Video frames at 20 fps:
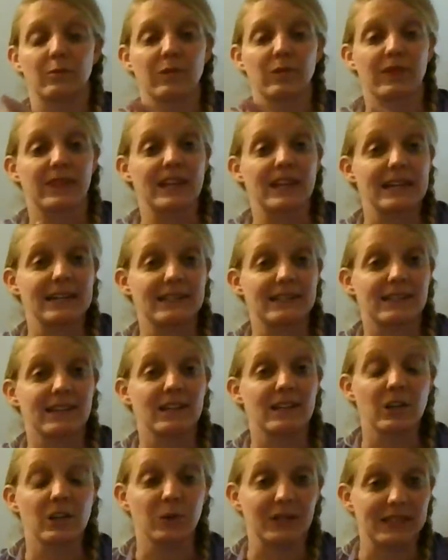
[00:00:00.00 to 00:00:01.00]
things that
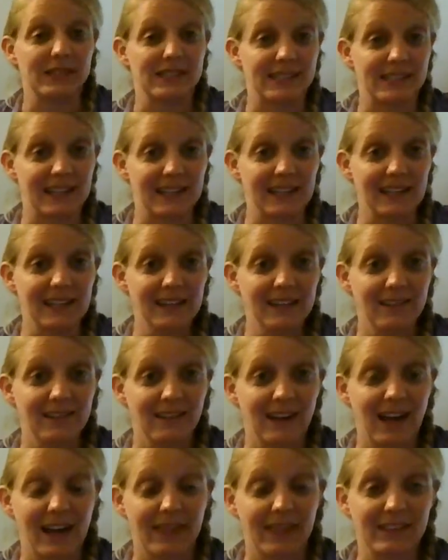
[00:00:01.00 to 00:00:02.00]
you would see
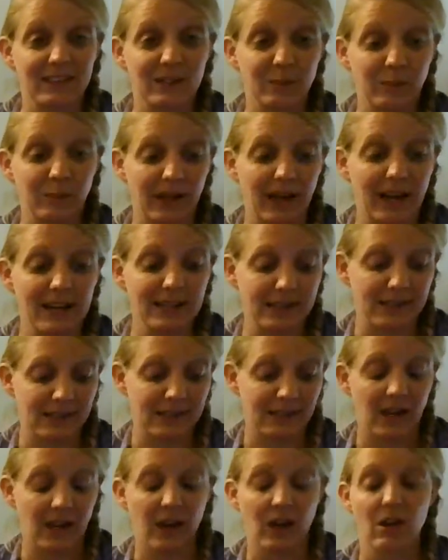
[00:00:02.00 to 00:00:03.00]
at this place.
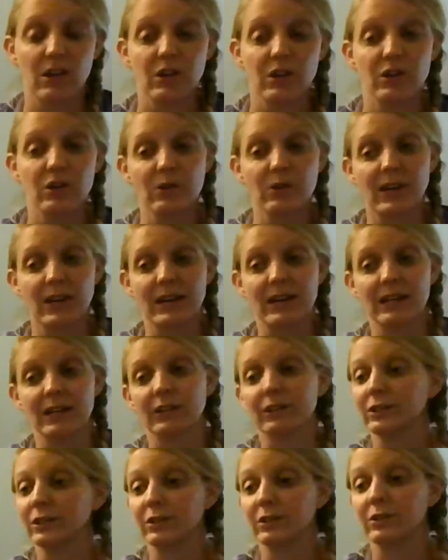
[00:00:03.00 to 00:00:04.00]
You can
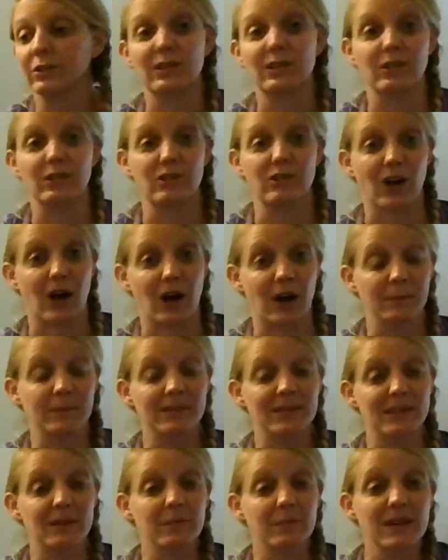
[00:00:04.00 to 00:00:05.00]
include the
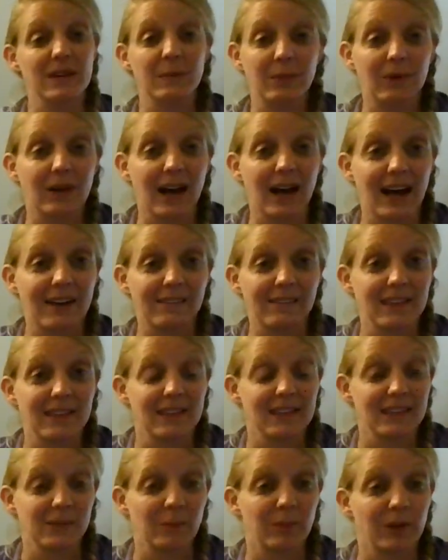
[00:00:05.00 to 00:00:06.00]
jobs that people have at
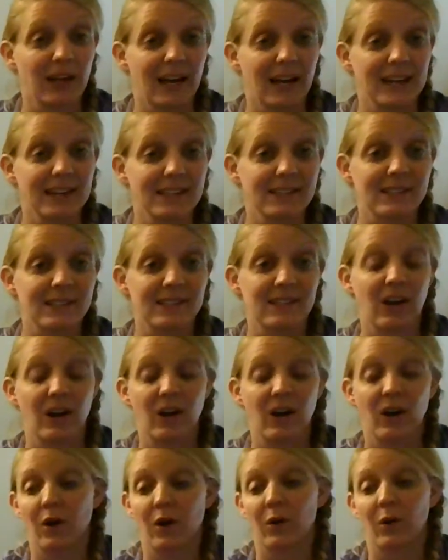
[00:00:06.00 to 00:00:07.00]
this place
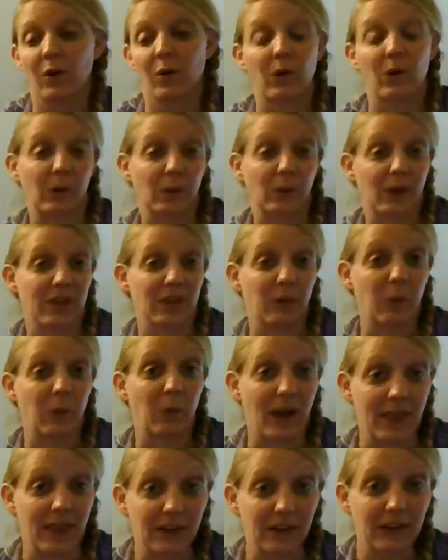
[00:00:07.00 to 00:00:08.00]
or what the
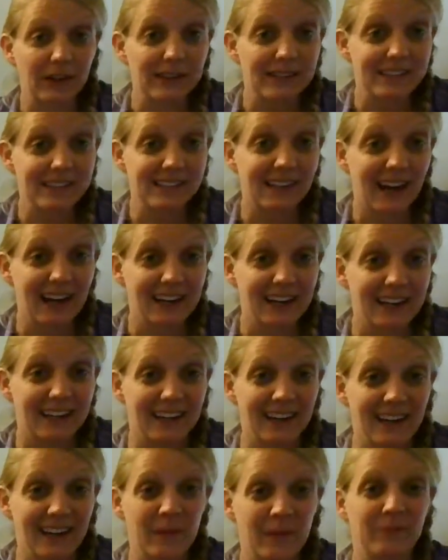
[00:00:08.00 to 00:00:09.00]
weather is like.
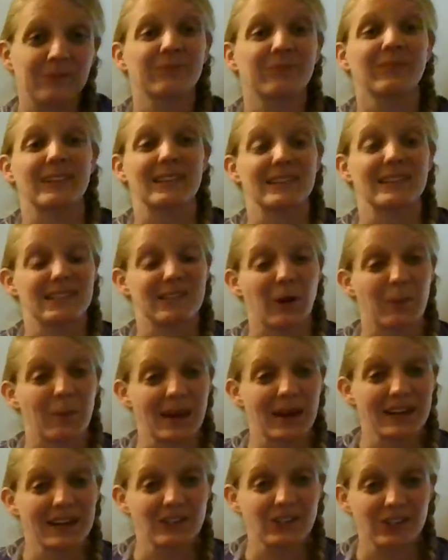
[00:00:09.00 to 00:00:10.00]
So
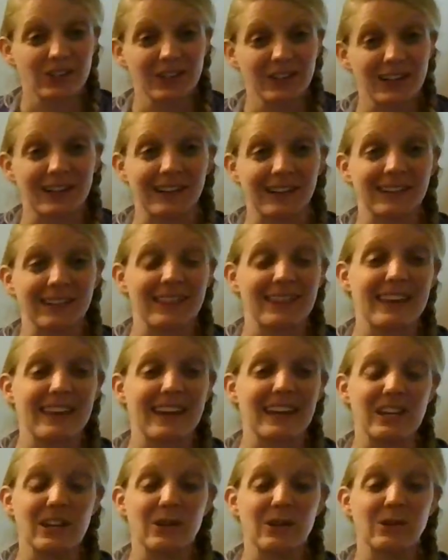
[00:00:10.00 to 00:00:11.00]
make sure
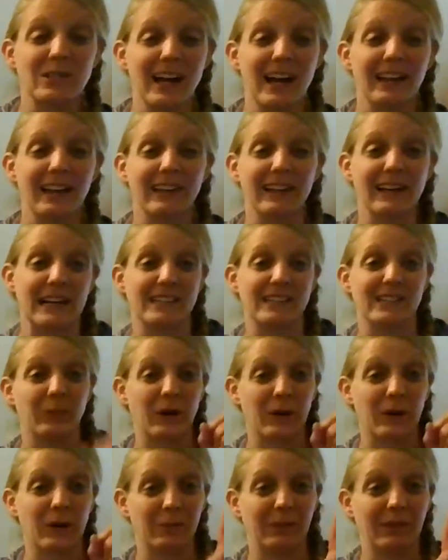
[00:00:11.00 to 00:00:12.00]
that you tell us
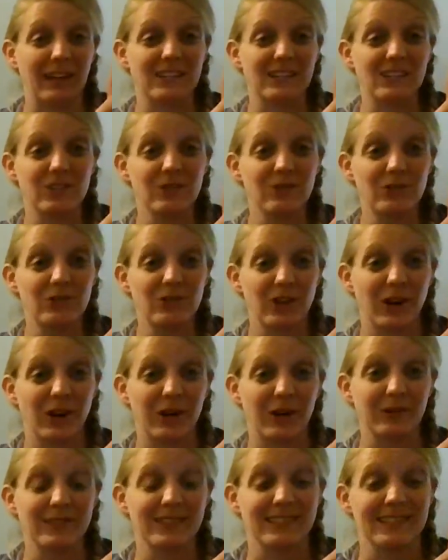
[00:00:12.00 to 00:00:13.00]
what place you
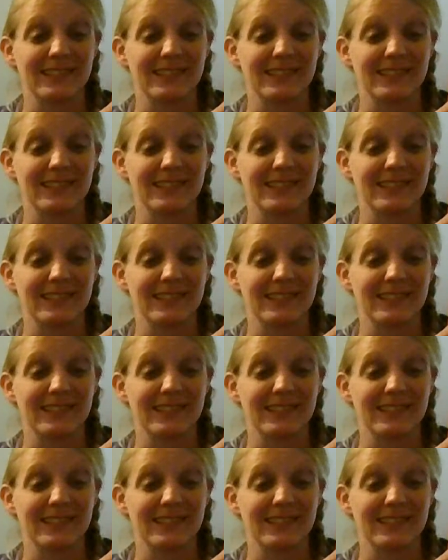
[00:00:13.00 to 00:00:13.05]
chose